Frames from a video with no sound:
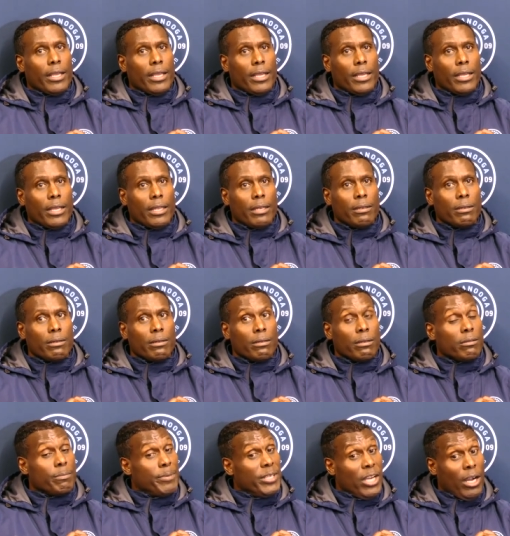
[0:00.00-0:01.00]
And
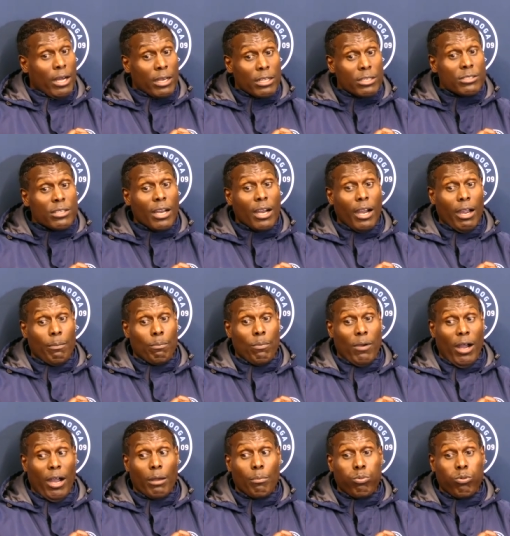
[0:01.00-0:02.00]
be honest, our
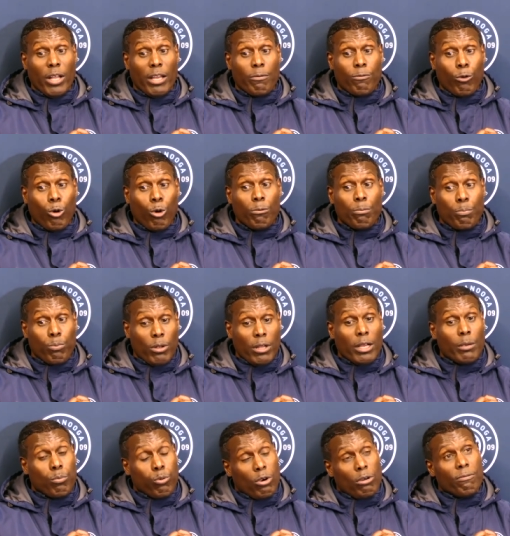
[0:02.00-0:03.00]
player
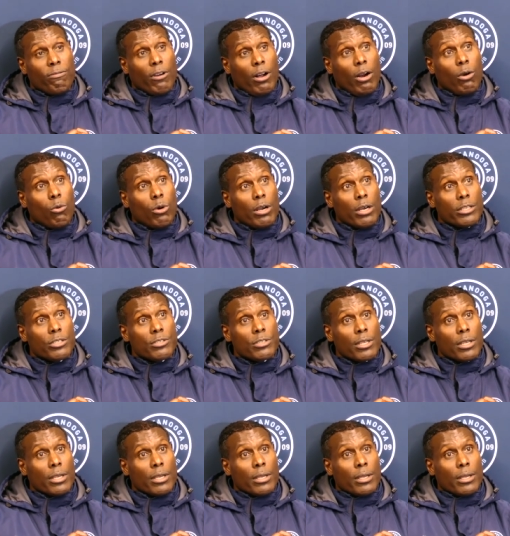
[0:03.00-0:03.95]
profile was,